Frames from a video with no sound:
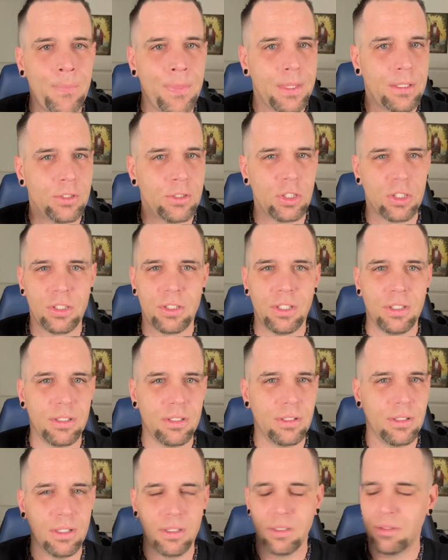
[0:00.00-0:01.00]
Just
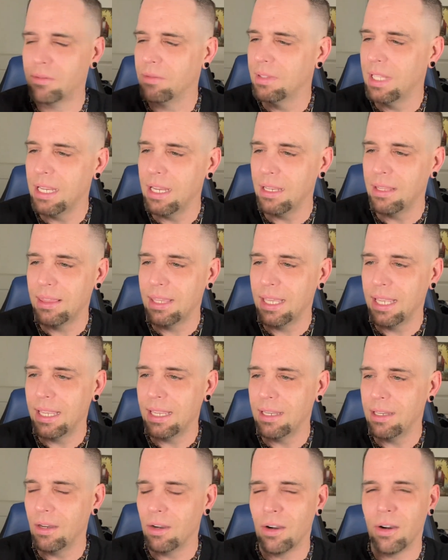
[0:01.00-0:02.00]
that
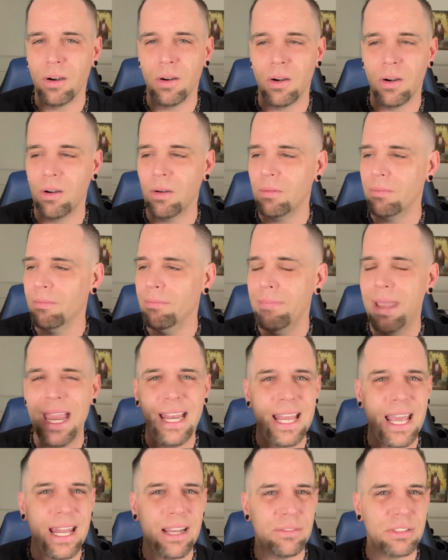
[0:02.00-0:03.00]
they are
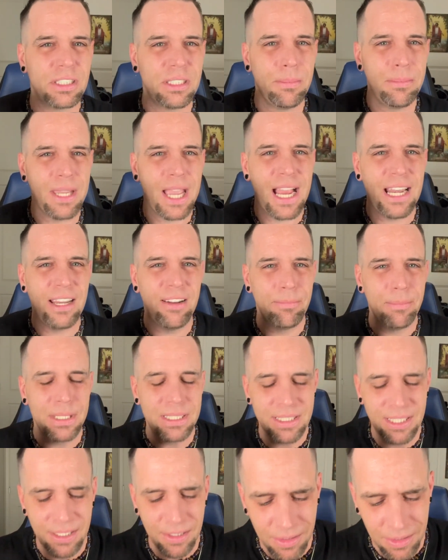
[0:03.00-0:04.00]
made out of some kind of
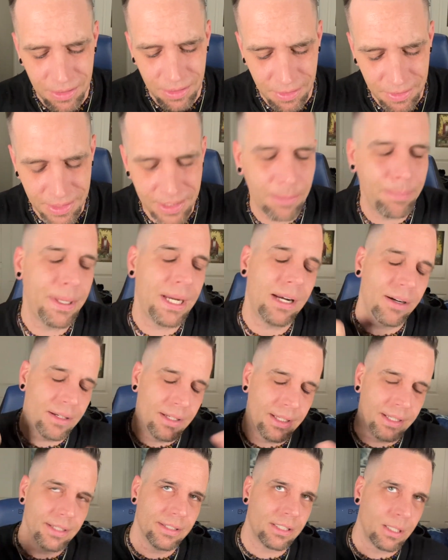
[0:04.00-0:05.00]
material that
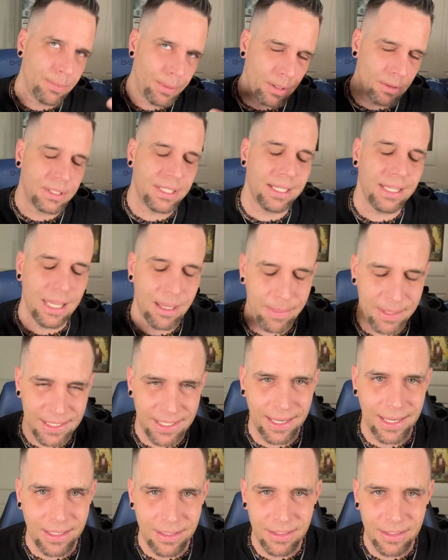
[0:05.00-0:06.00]
apparently is supposed to
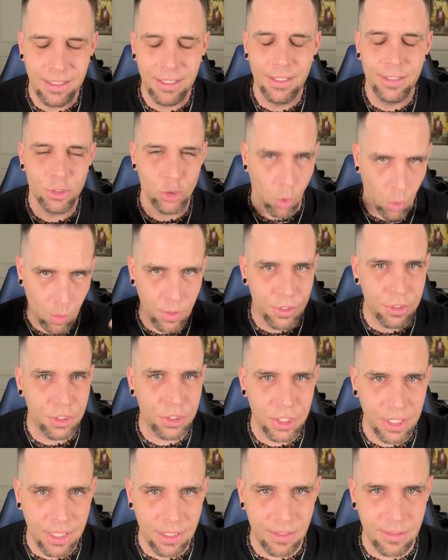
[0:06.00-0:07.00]
imitate tortoise
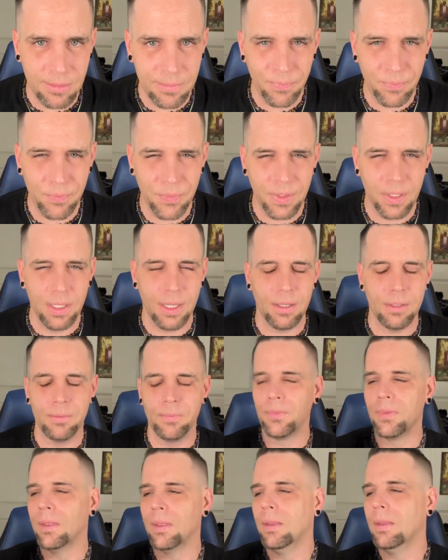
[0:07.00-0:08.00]
shell,
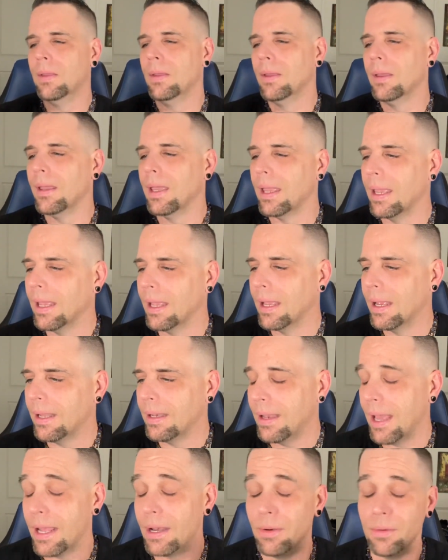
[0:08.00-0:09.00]

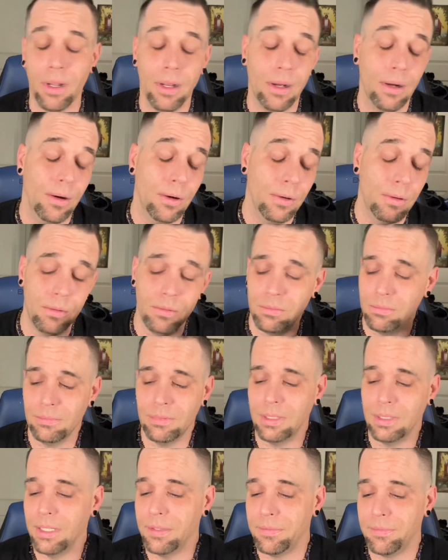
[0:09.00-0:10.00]
And I don't know
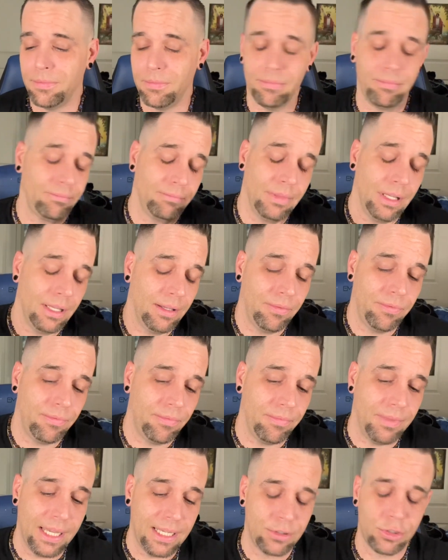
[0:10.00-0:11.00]

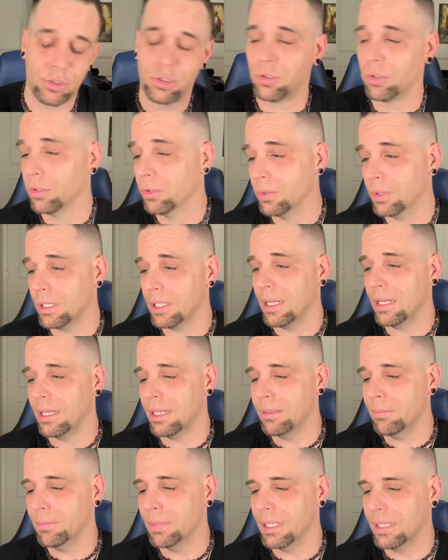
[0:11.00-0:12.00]
if that's true or
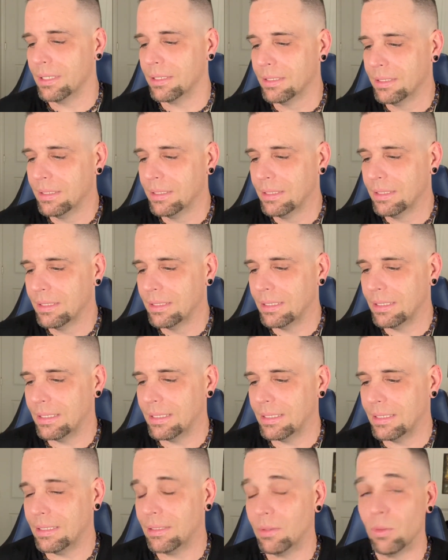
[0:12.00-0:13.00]
not, but
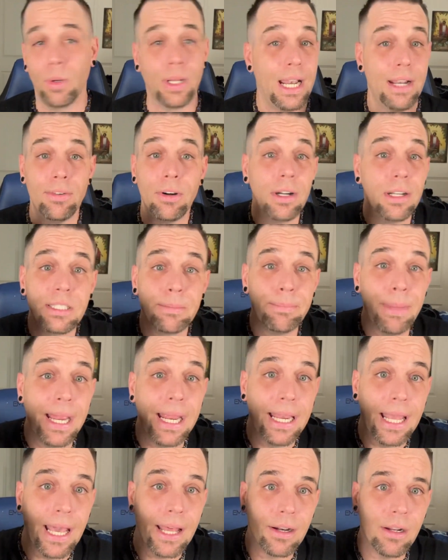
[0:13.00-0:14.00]
whatever it's
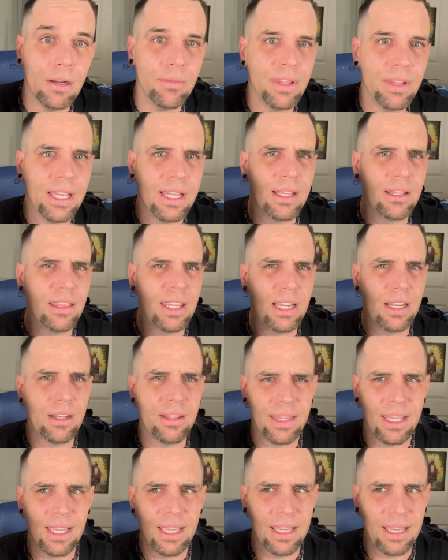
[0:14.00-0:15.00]
made out of,
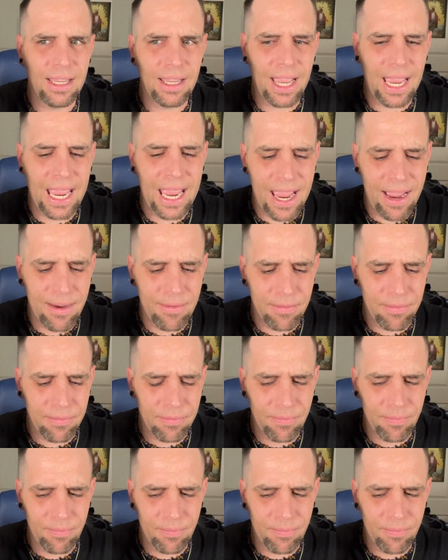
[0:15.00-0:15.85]
they have